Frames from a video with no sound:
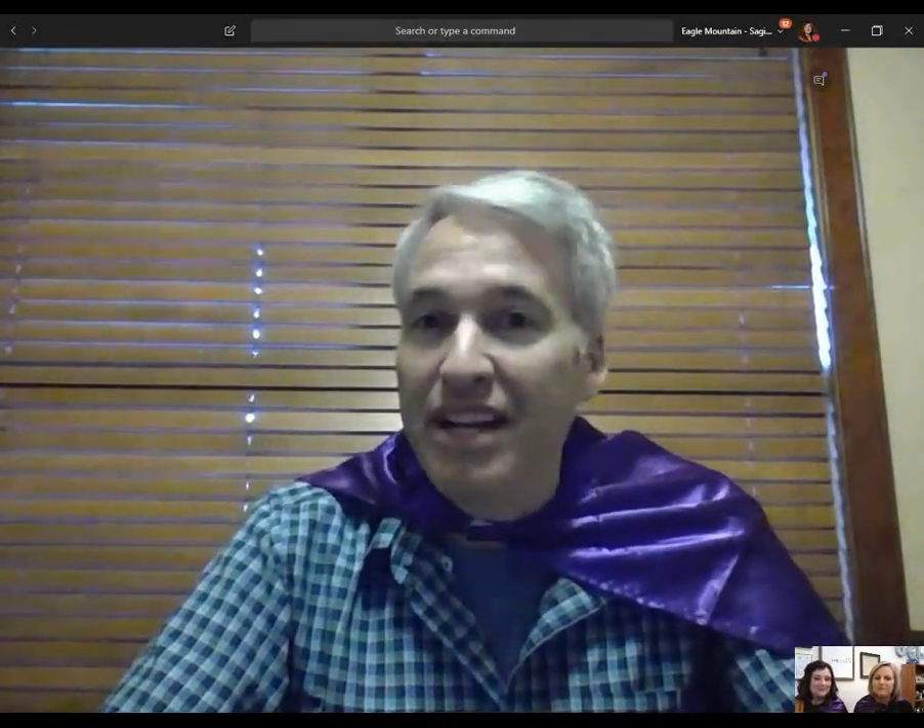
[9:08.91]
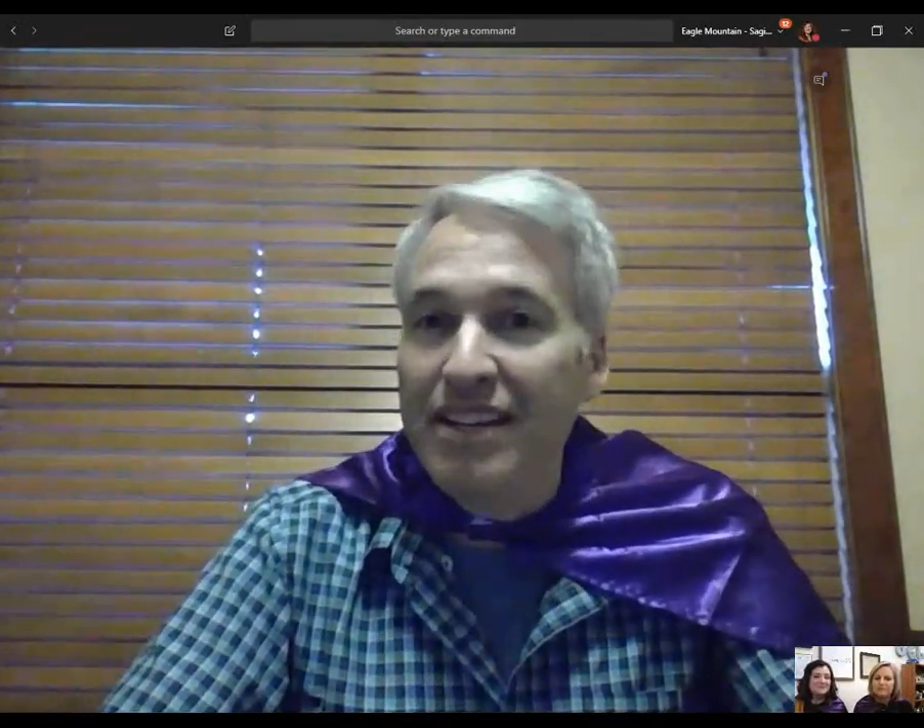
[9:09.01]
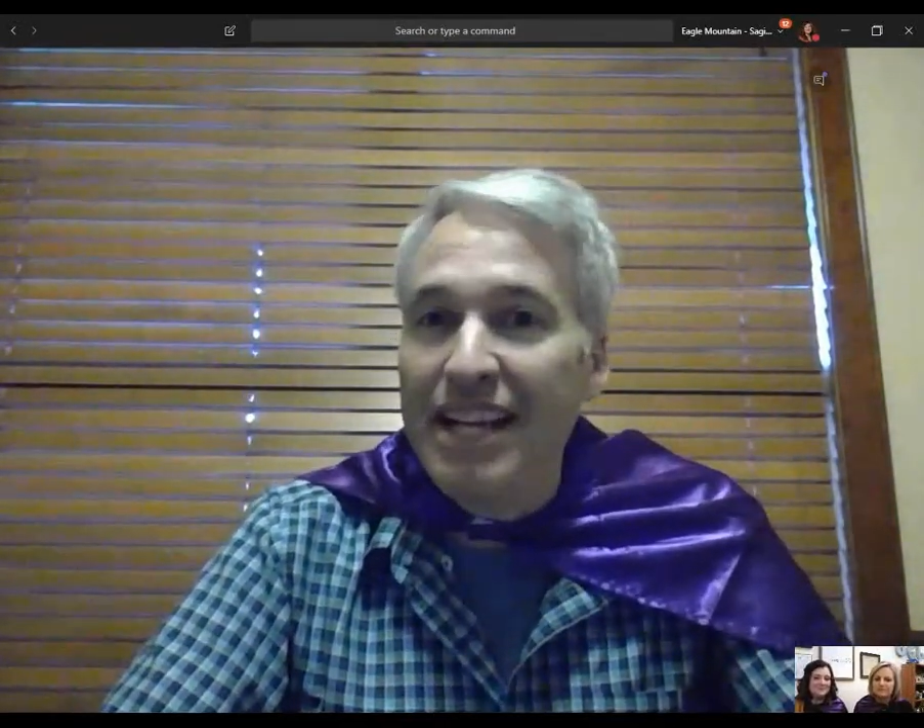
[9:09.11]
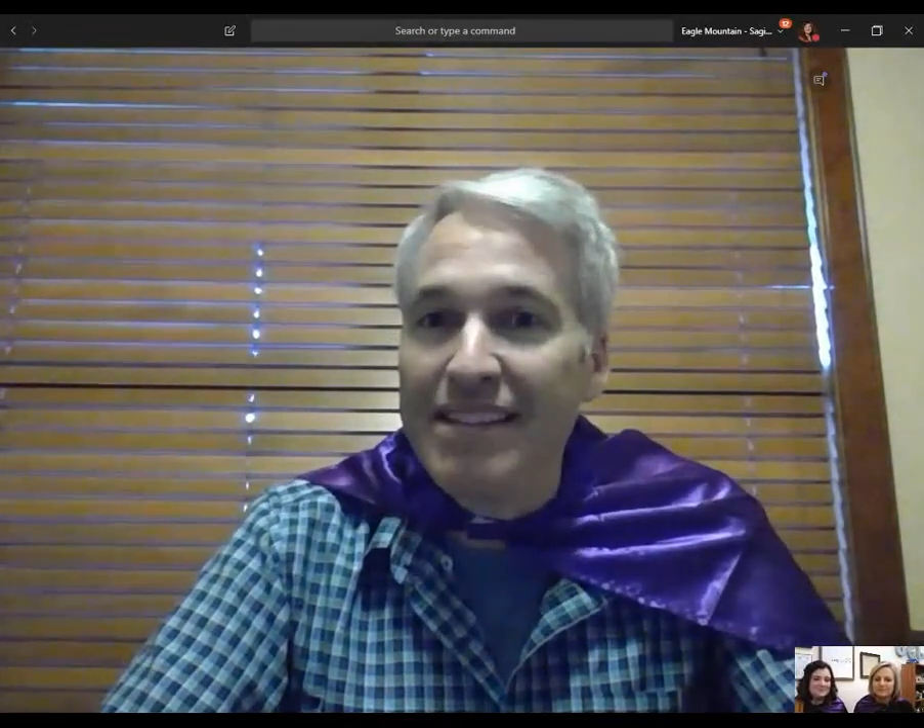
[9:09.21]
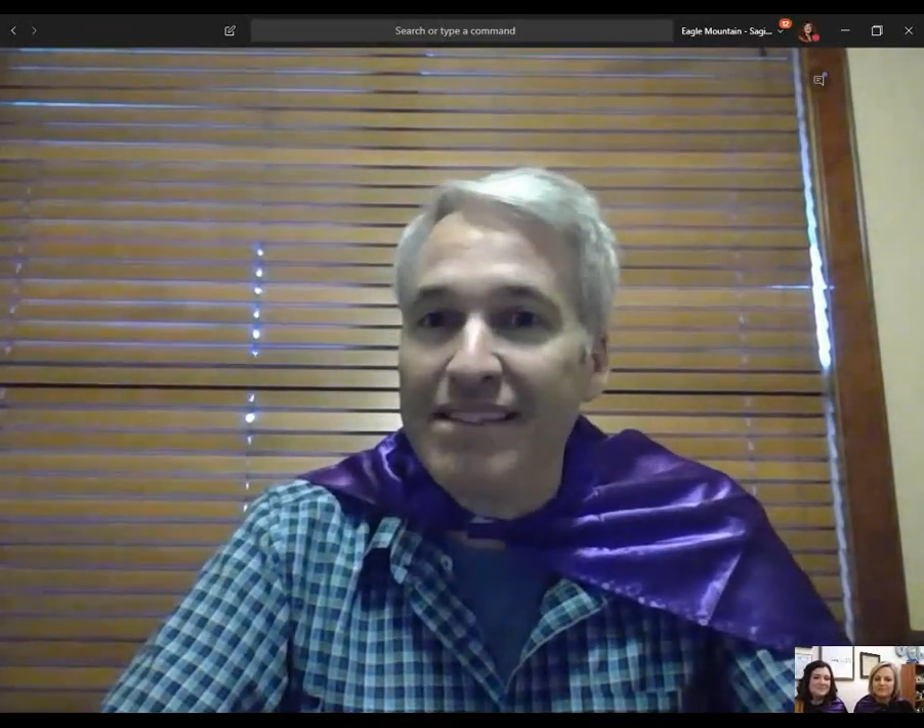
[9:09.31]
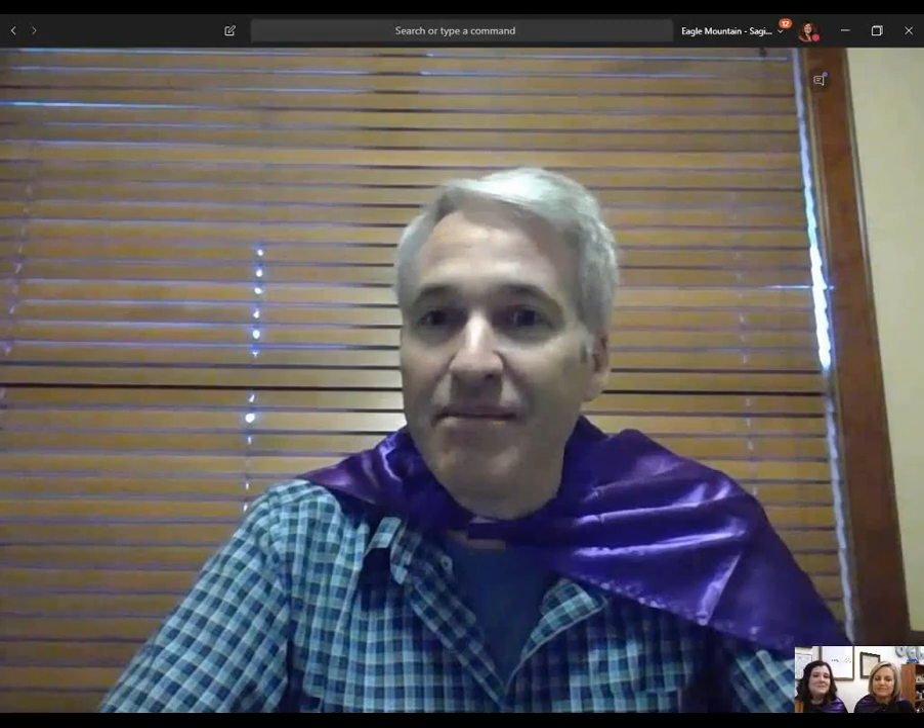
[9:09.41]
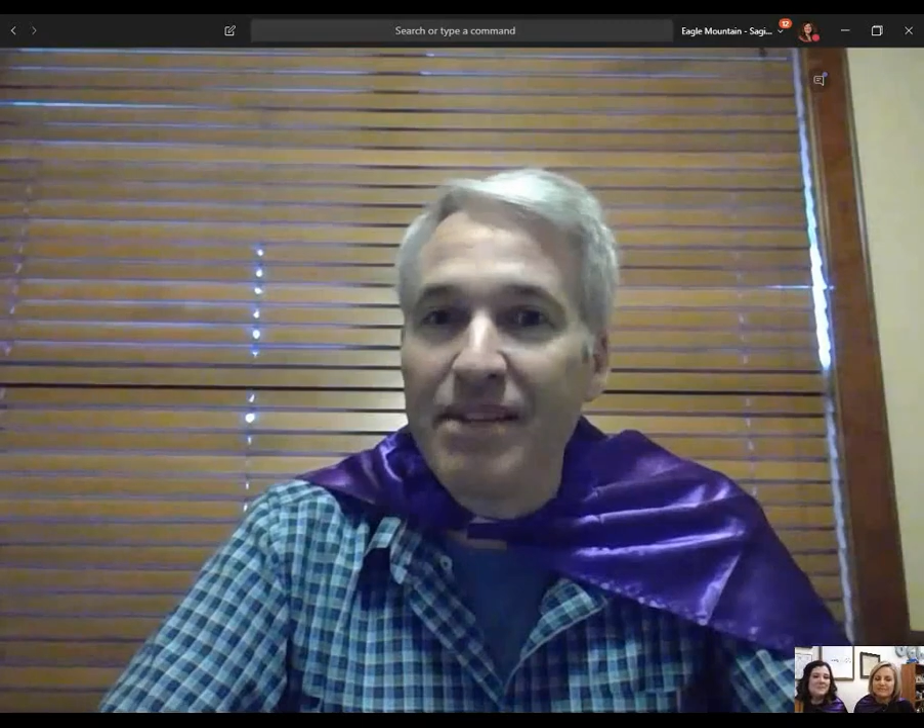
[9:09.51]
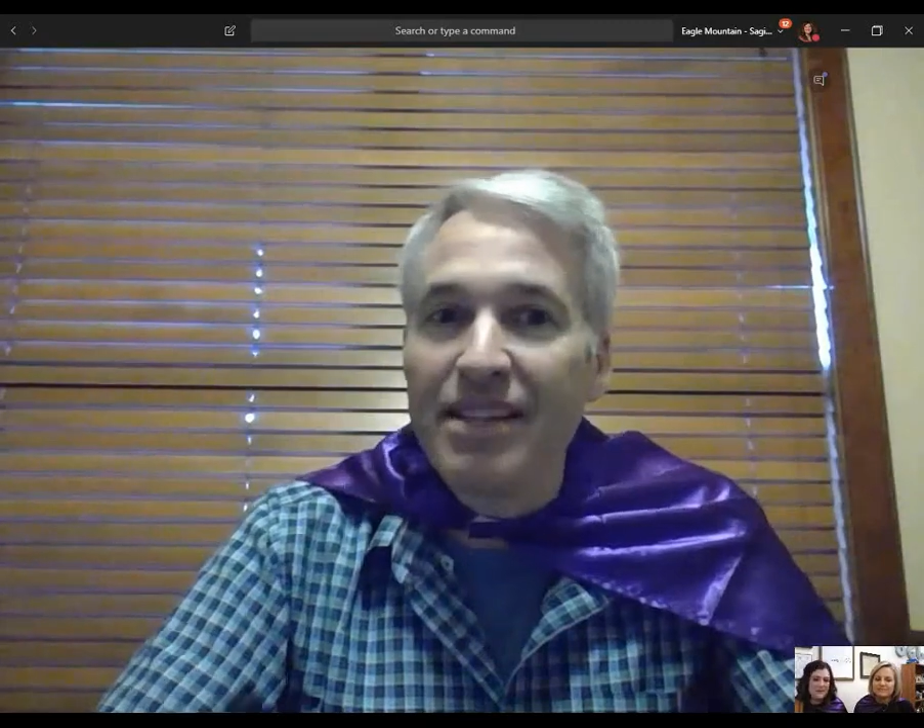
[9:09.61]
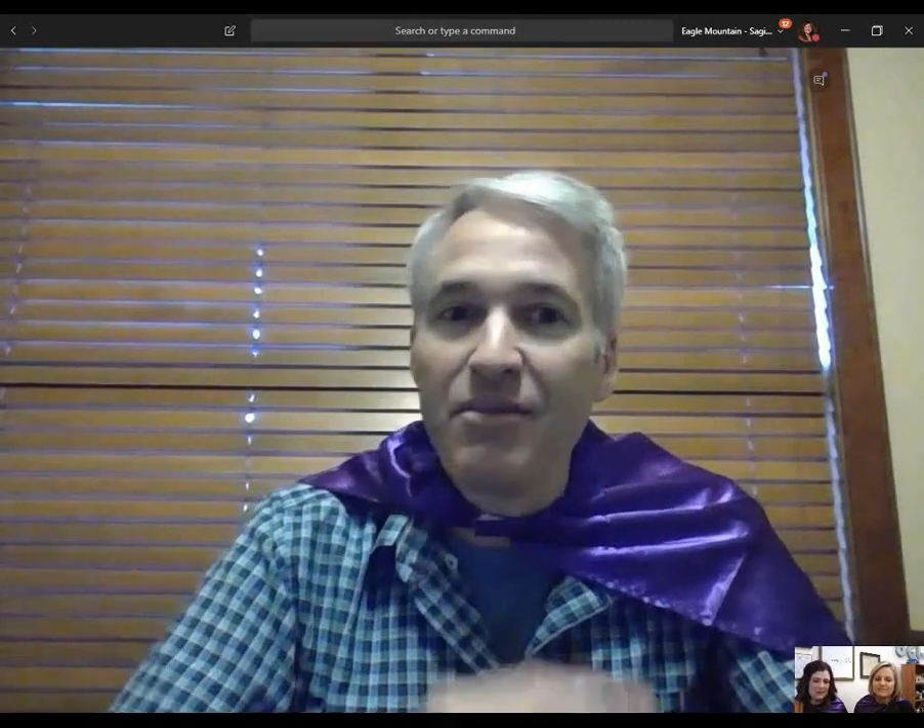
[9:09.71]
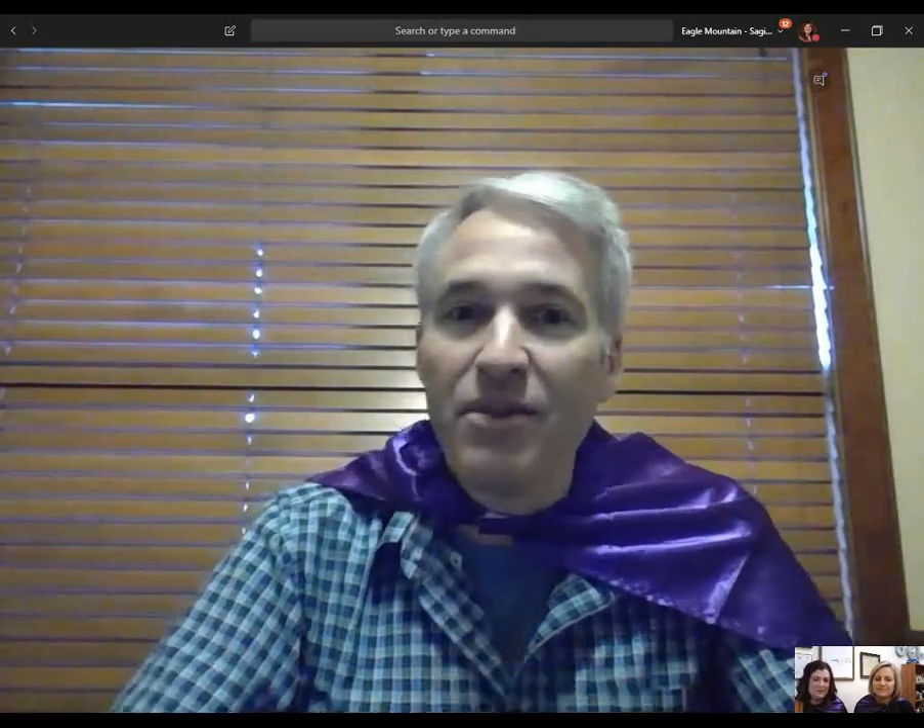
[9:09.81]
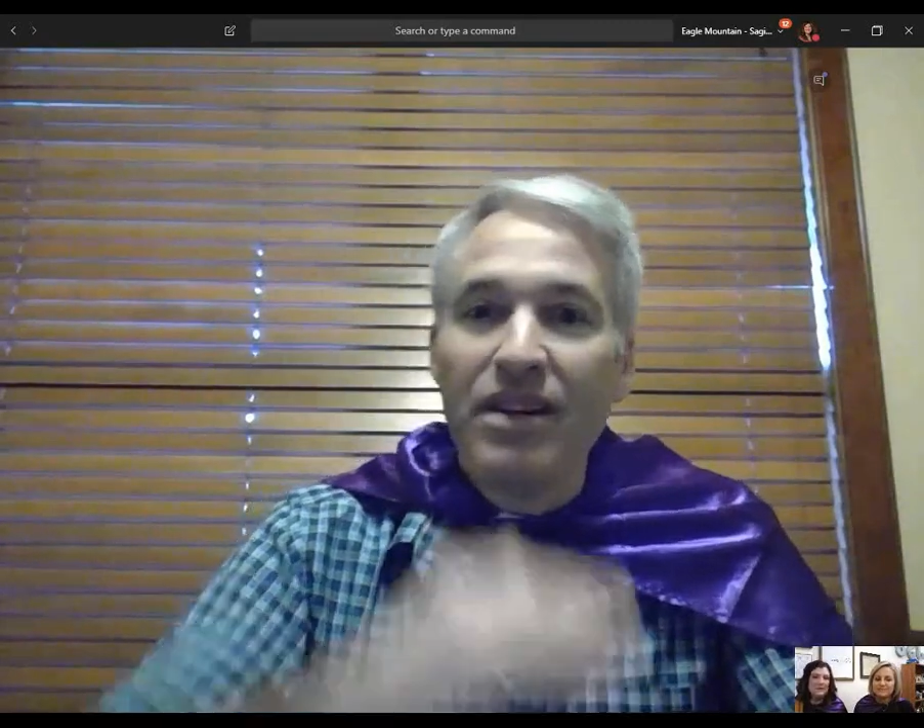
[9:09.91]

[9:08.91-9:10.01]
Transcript: And that's something that